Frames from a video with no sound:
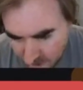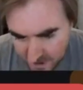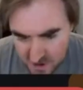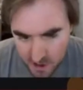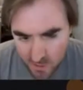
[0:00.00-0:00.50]
Okay,
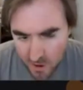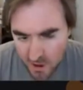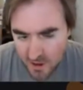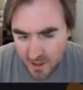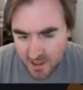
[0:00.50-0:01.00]
so
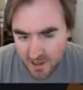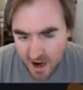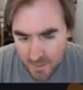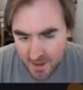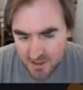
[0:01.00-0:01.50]
in the
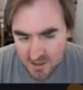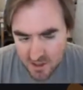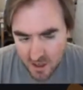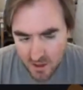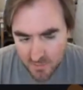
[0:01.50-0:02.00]
comments,
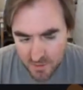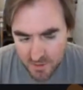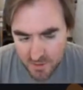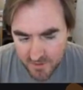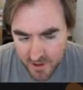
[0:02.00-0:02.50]
let me
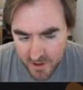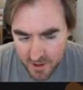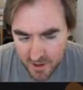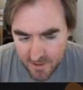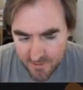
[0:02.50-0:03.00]
know
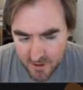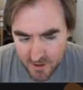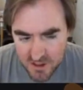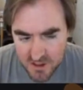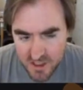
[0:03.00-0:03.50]
if
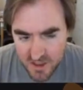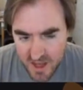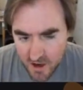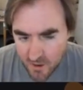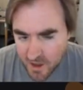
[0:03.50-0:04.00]
you can
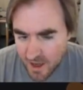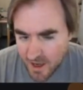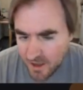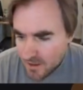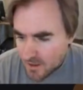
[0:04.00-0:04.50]
see that.
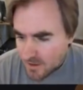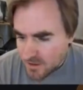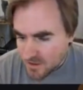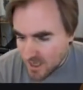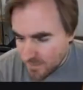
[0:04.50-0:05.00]
Okay,
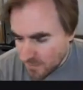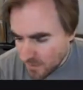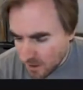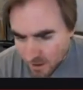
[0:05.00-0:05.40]
does that?